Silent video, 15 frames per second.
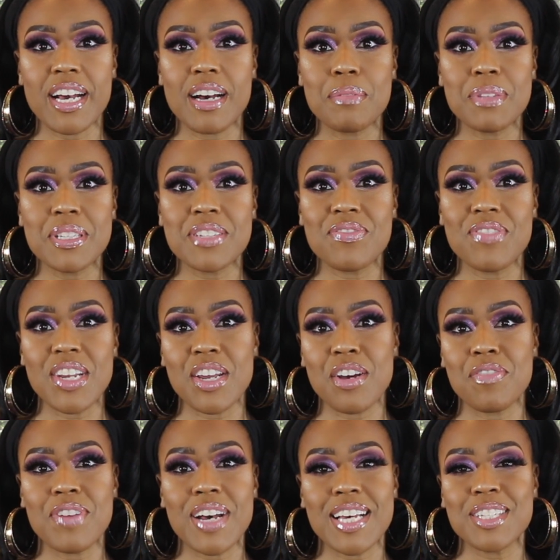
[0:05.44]
I hope this
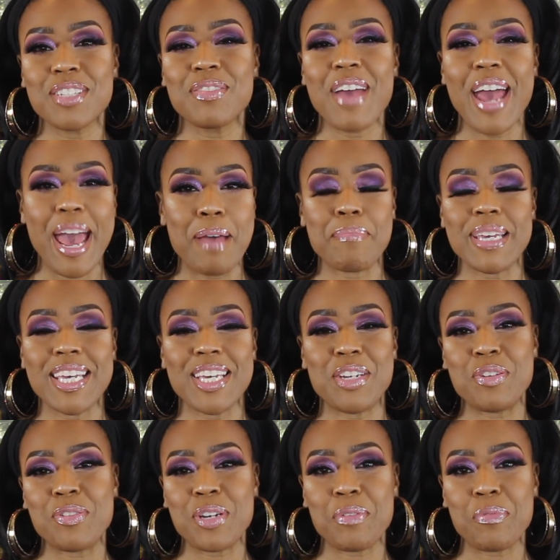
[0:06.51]
video finds you happy
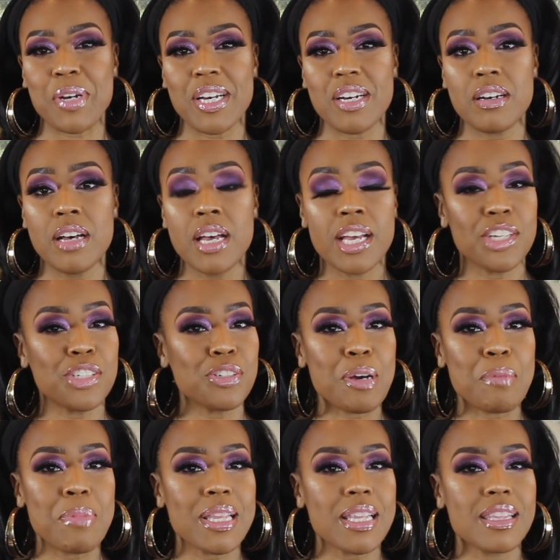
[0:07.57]
and doing well. As you
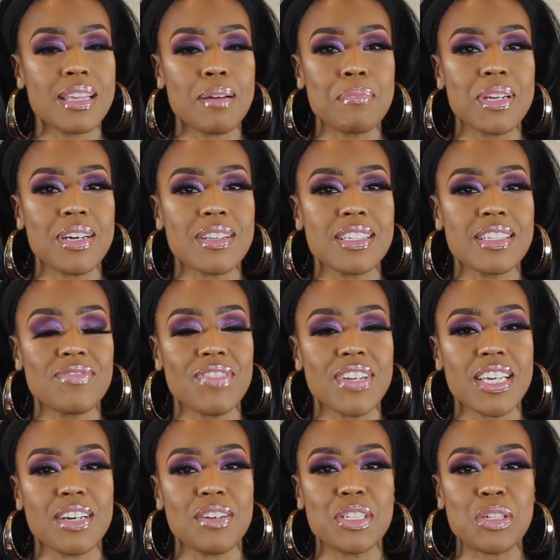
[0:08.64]
know by the thumbnail, this
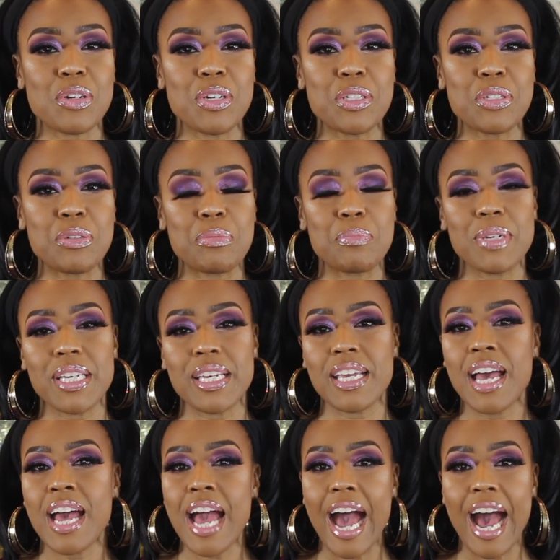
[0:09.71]
video is going to be
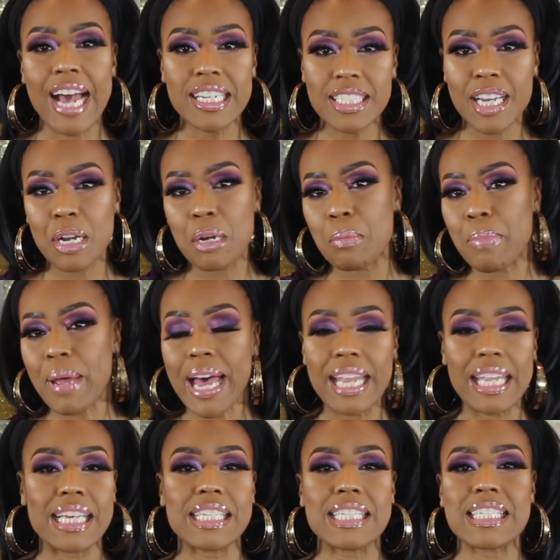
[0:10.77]
eyeshadow
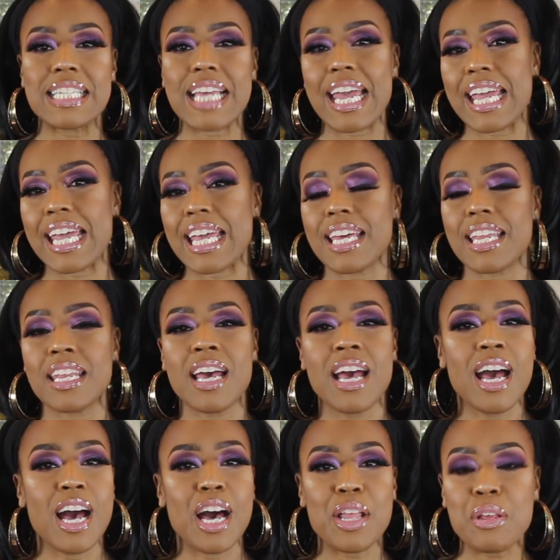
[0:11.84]
palettes and
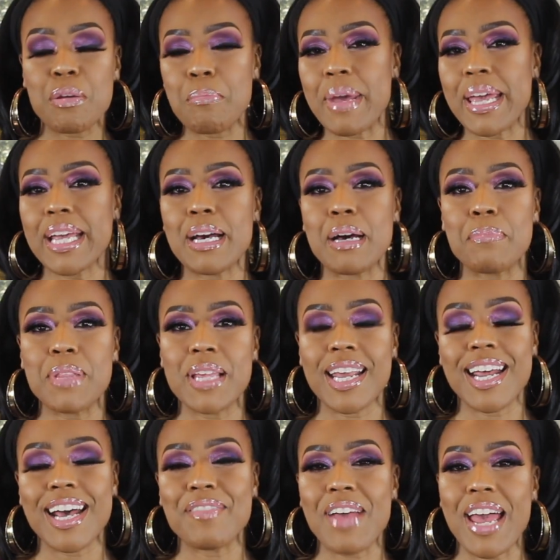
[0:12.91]
other makeup
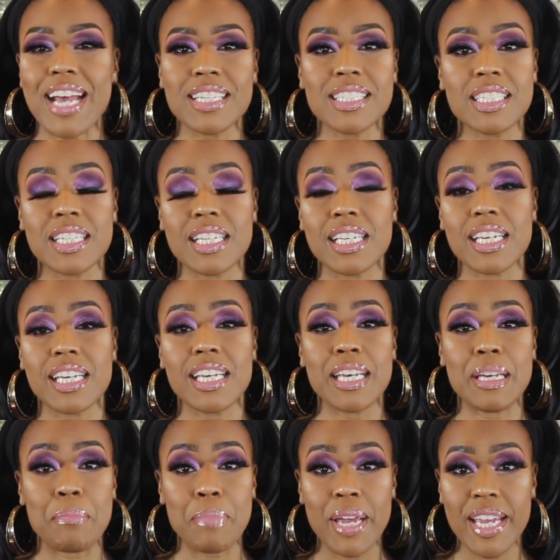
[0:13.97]
that I've actually
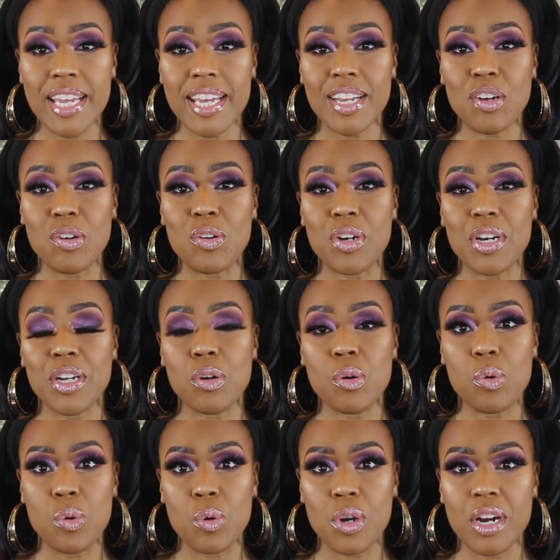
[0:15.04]
hit pan on
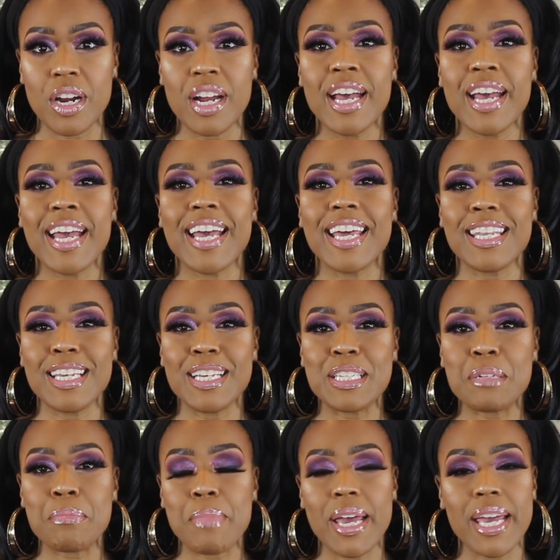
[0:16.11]
or at
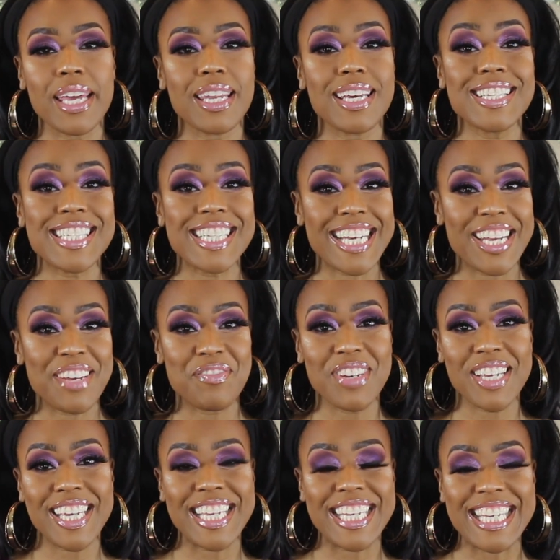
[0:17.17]
least made a
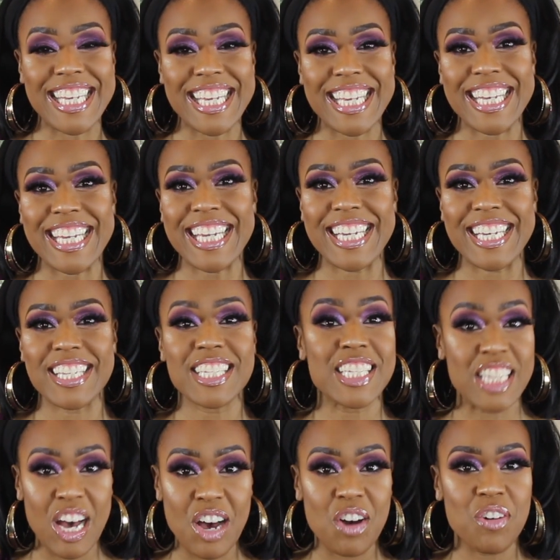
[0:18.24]
significant dent in.
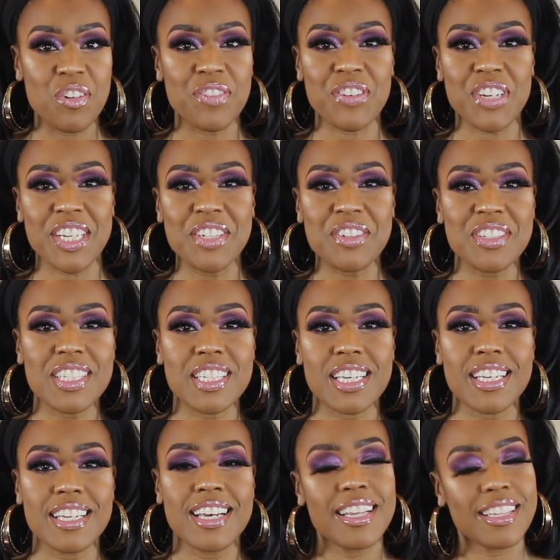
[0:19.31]
So if you're
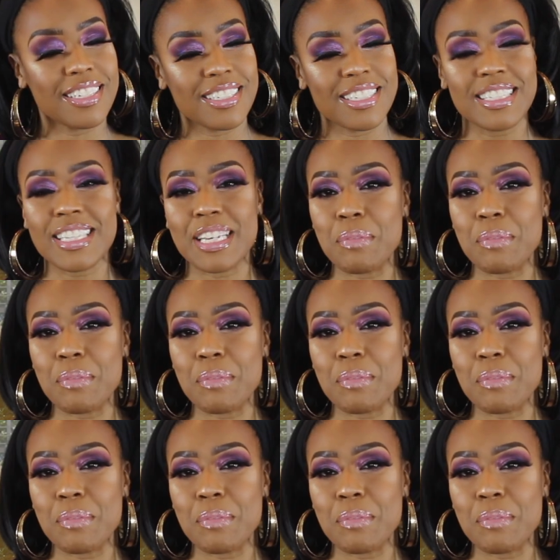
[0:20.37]
interested, then just